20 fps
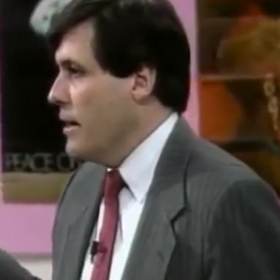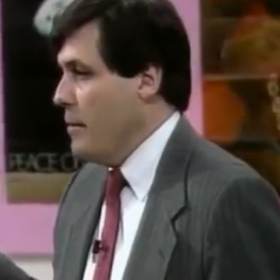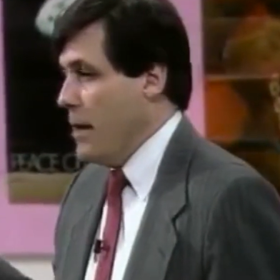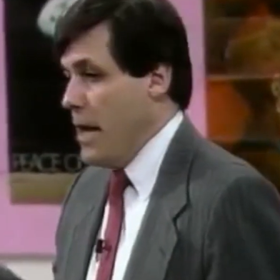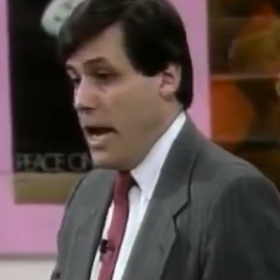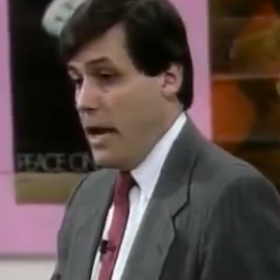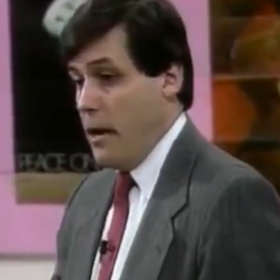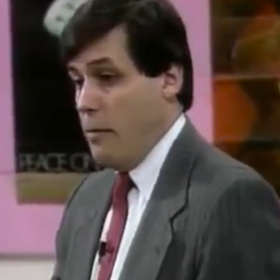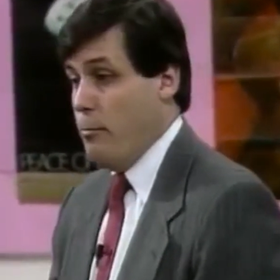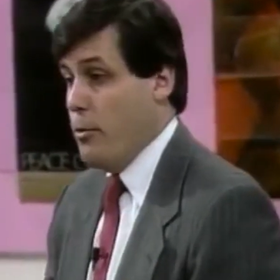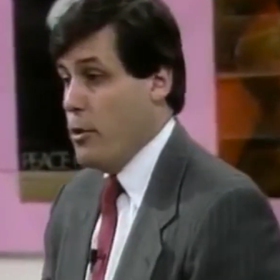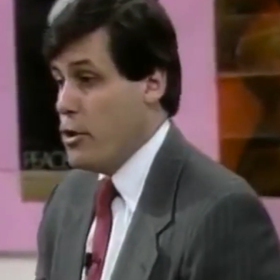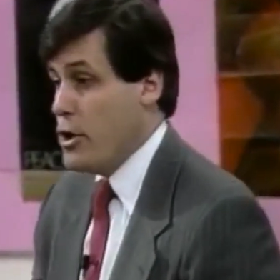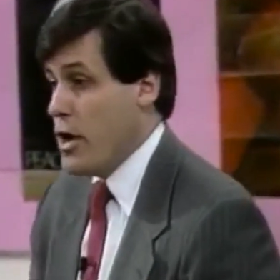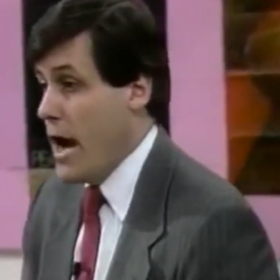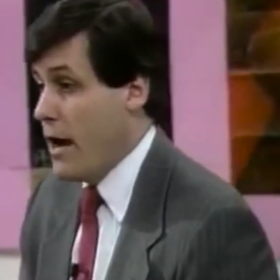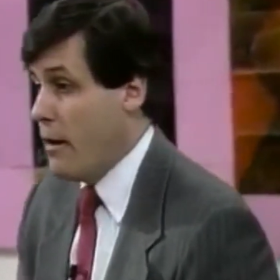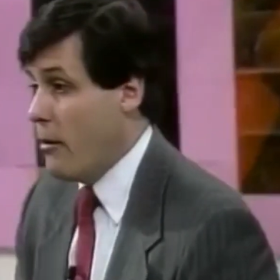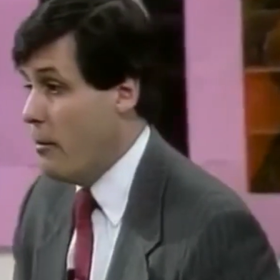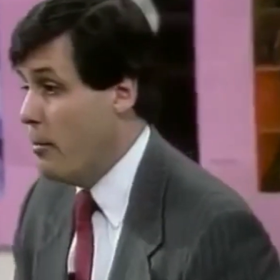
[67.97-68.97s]
I mean, I can
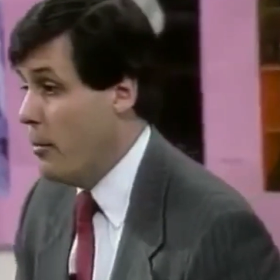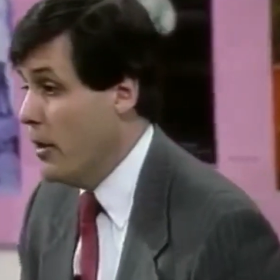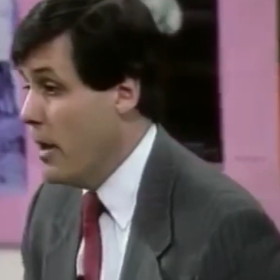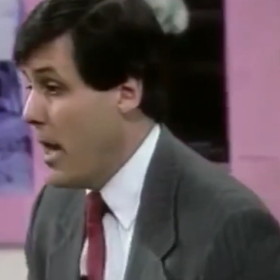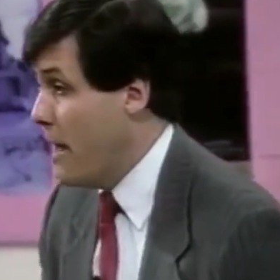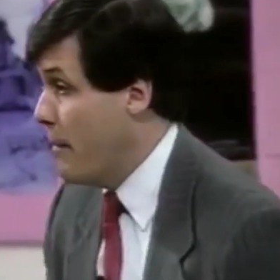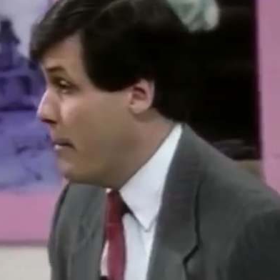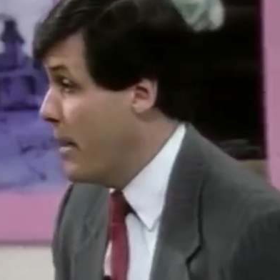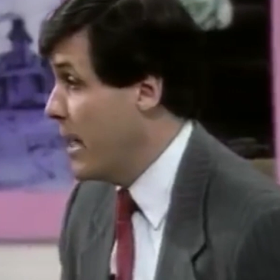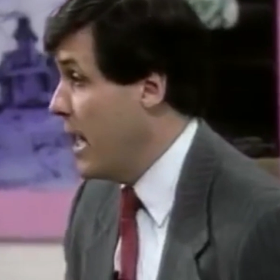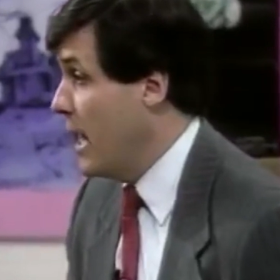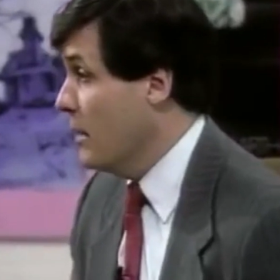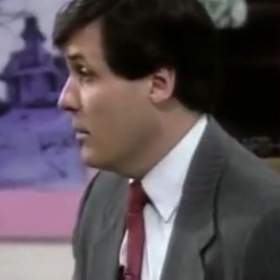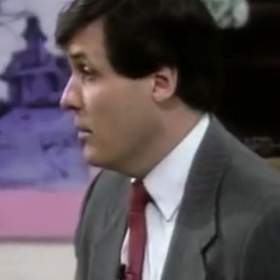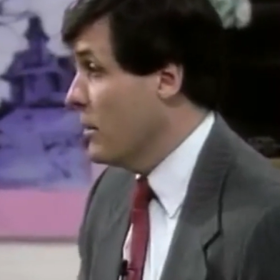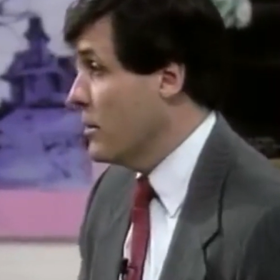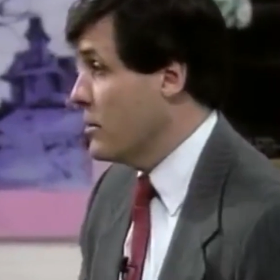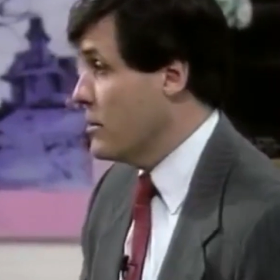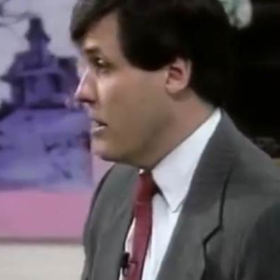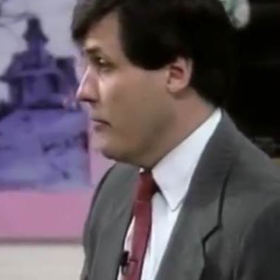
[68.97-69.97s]
push harder or pull harder, but I
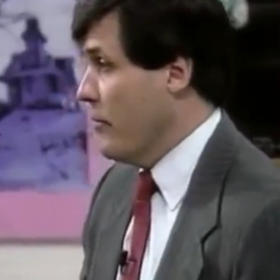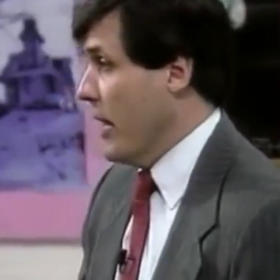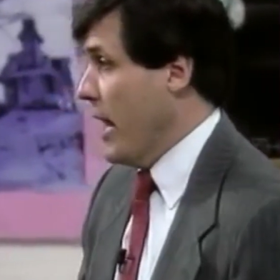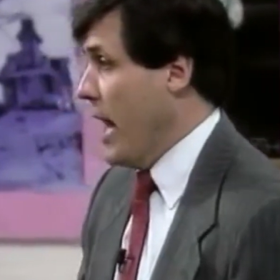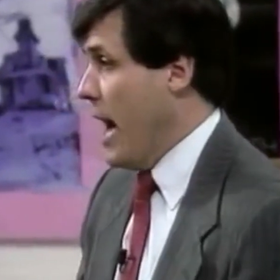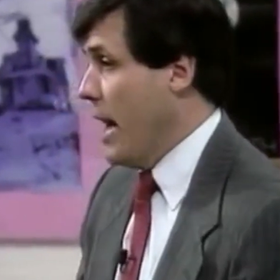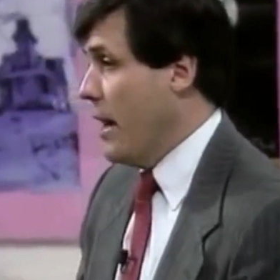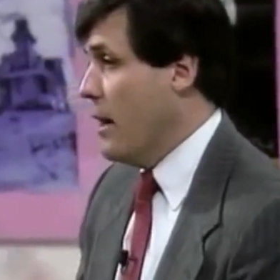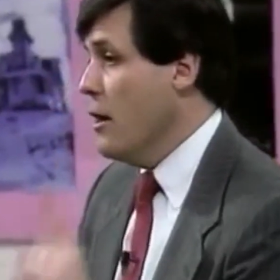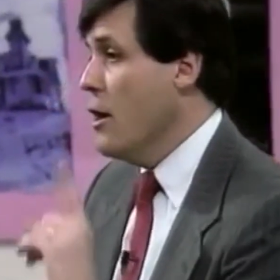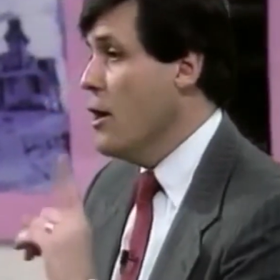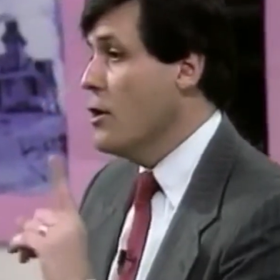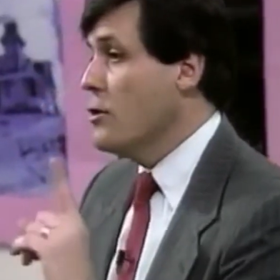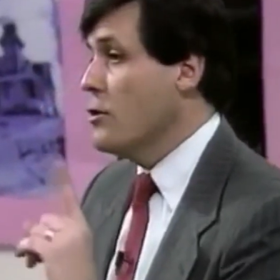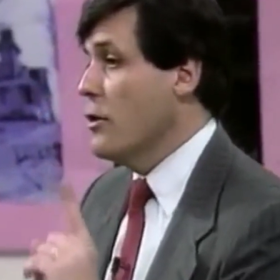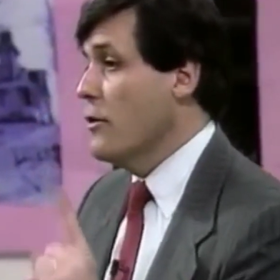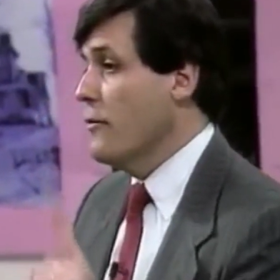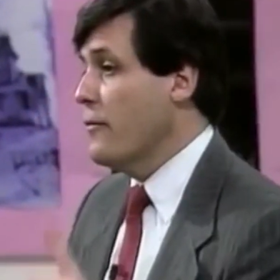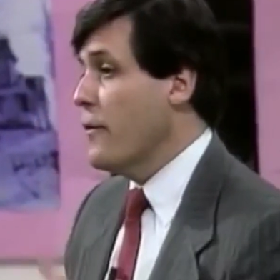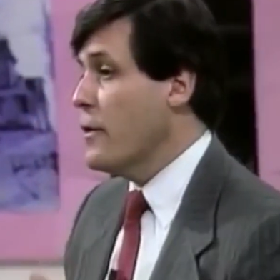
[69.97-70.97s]
can't look at something harder.
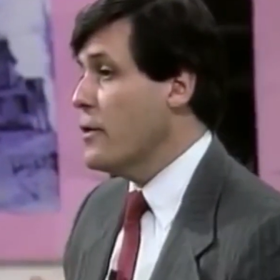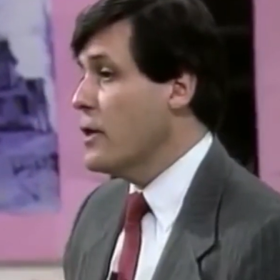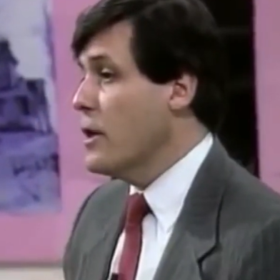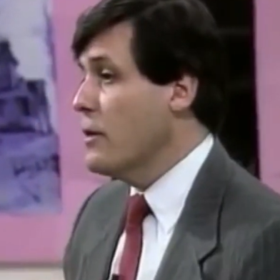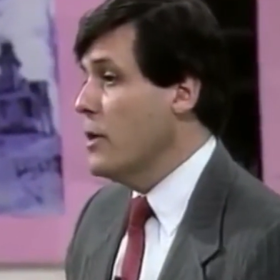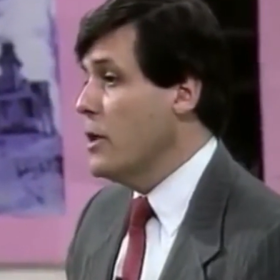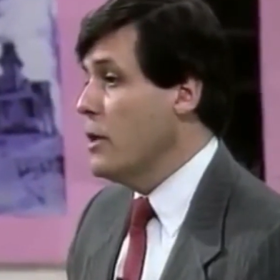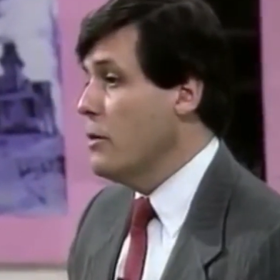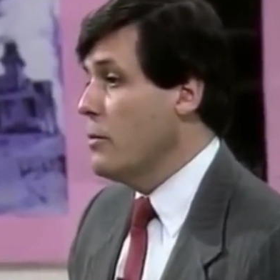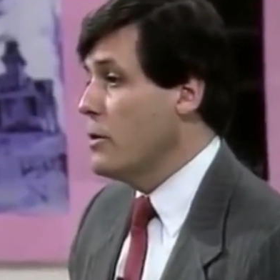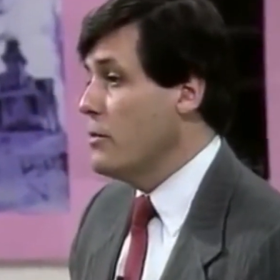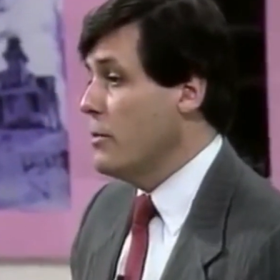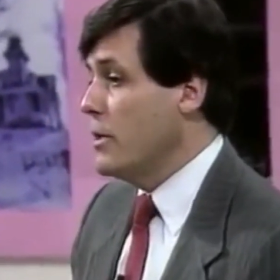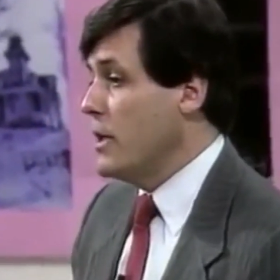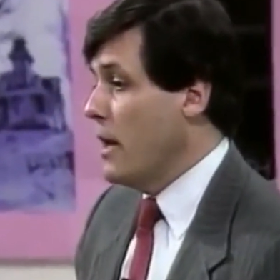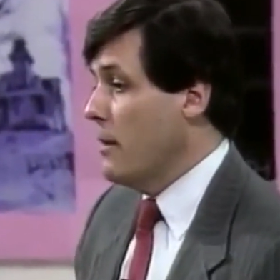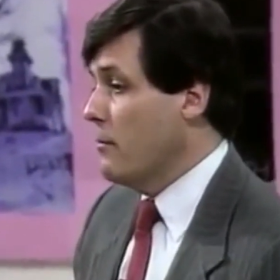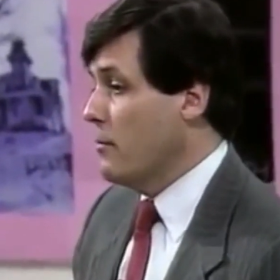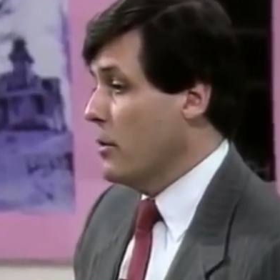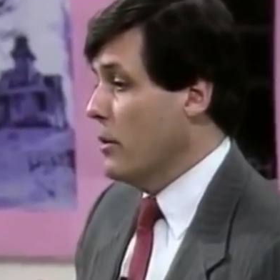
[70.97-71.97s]
So the first thing we do is
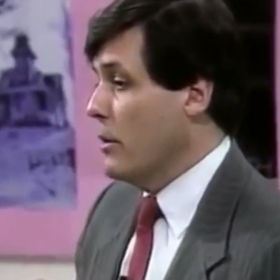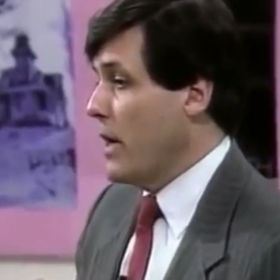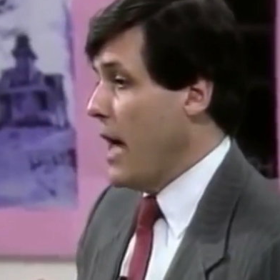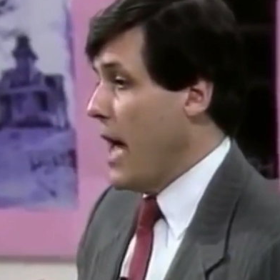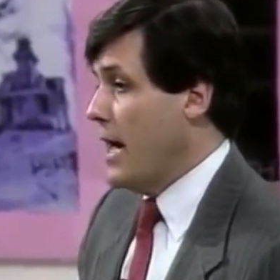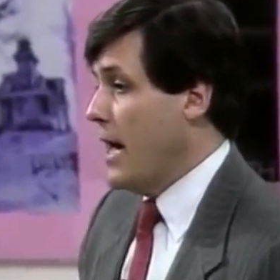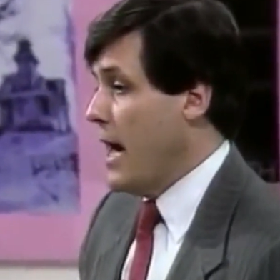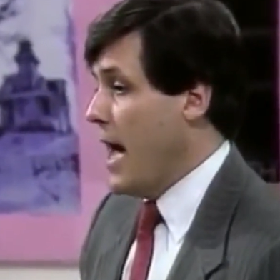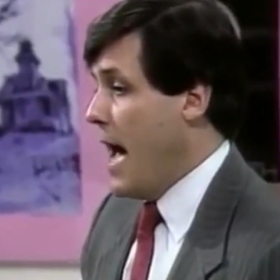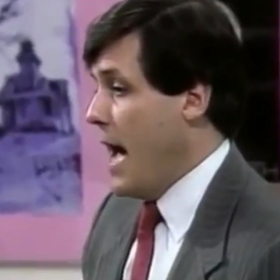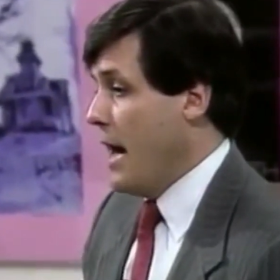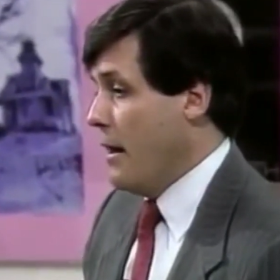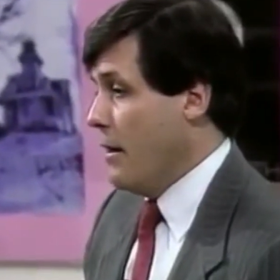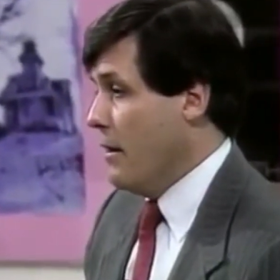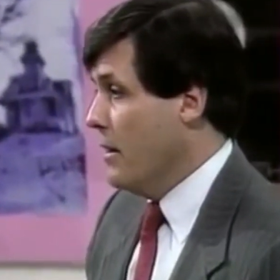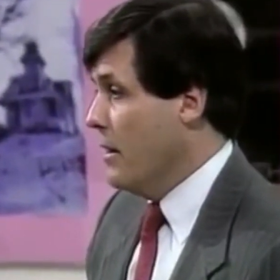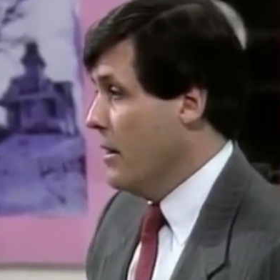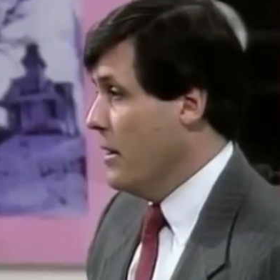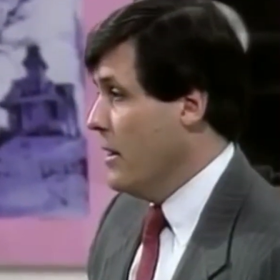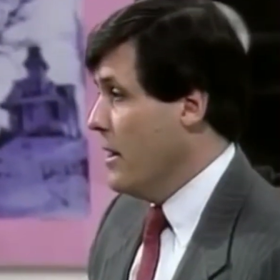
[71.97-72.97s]
we tell them to look at it
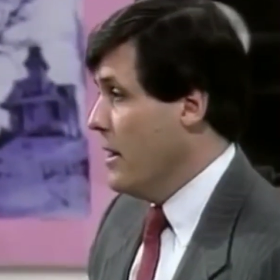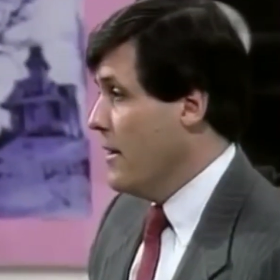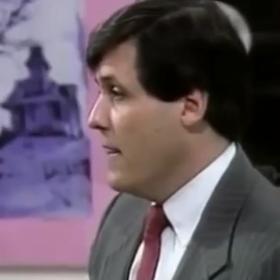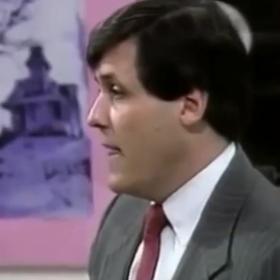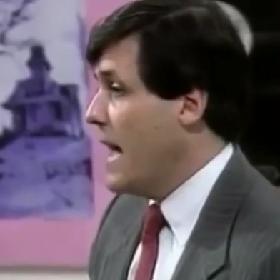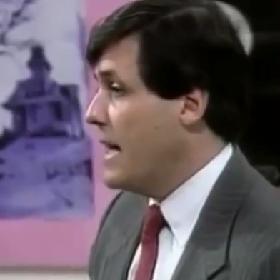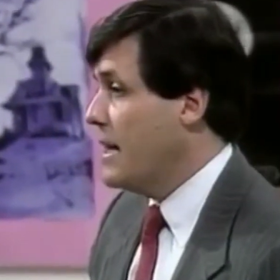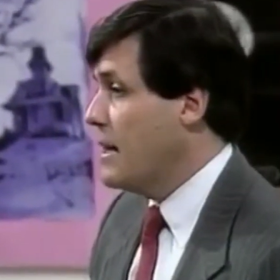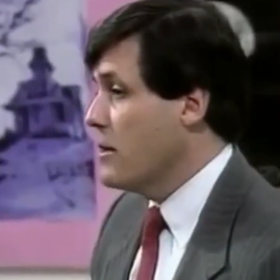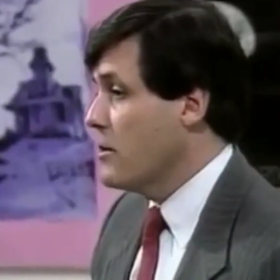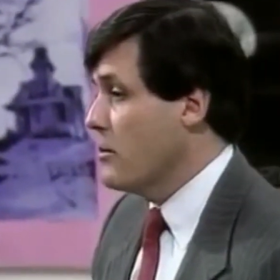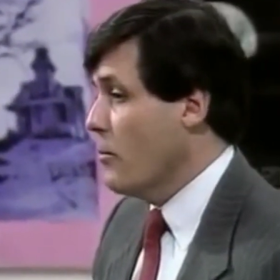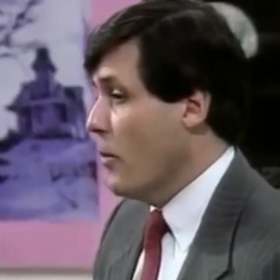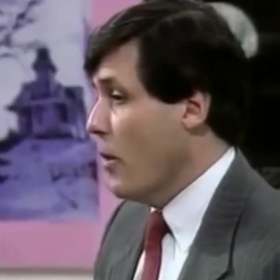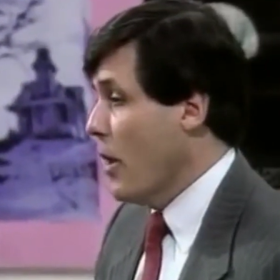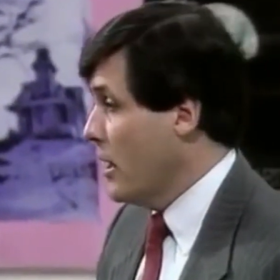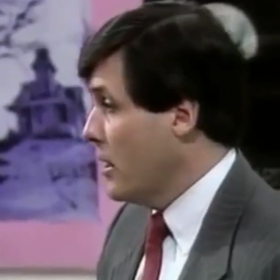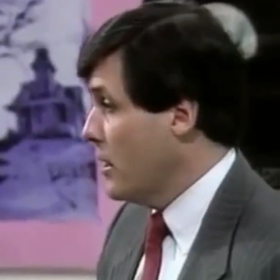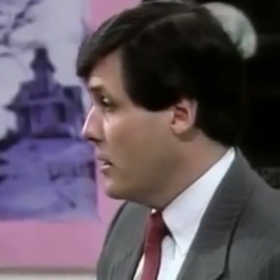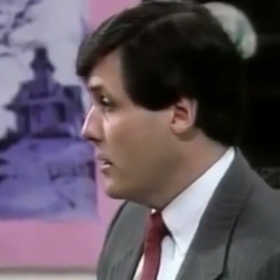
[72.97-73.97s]
harder. That doesn't
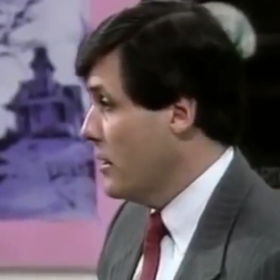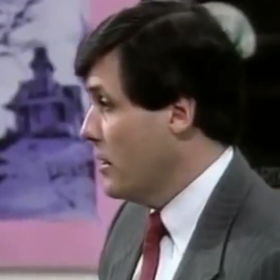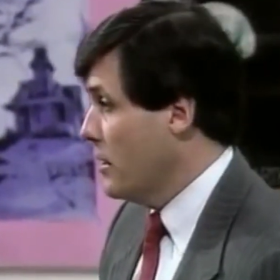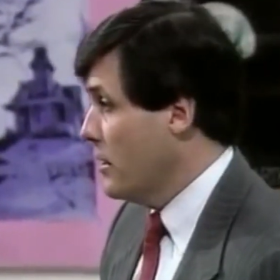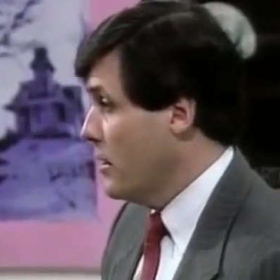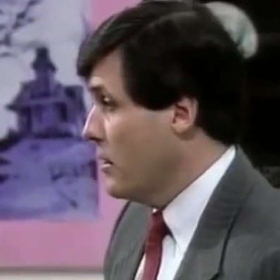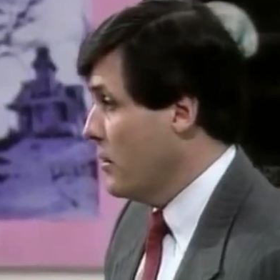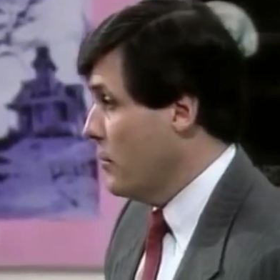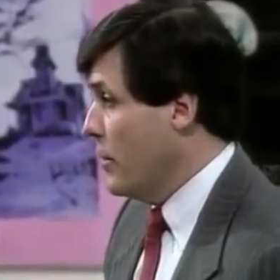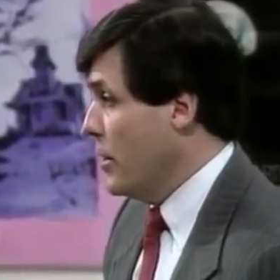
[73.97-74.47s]
work.